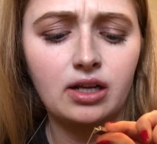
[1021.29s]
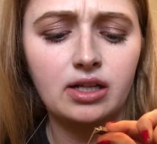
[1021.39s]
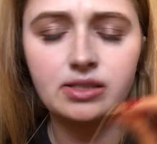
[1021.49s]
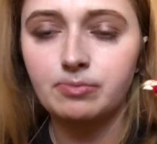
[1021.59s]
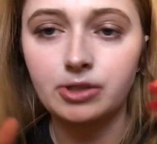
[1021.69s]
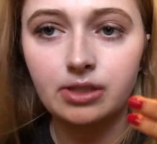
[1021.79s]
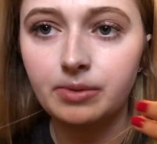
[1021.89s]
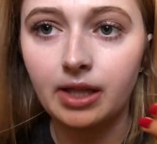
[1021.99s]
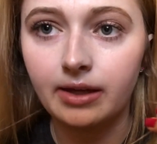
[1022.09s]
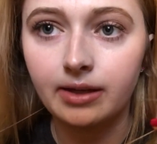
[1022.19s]
and it's supposed to
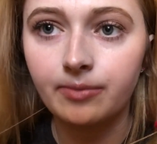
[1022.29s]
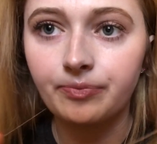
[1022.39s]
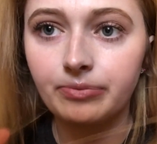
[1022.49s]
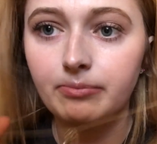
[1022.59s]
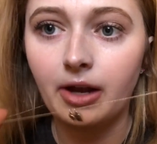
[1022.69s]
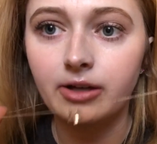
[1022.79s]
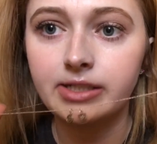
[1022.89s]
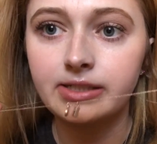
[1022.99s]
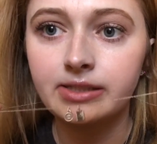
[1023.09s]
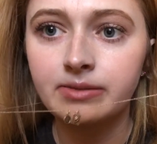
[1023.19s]
be like
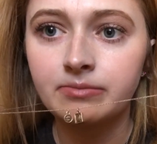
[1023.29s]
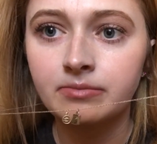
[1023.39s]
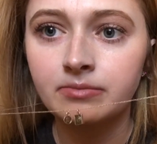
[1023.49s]
Mary's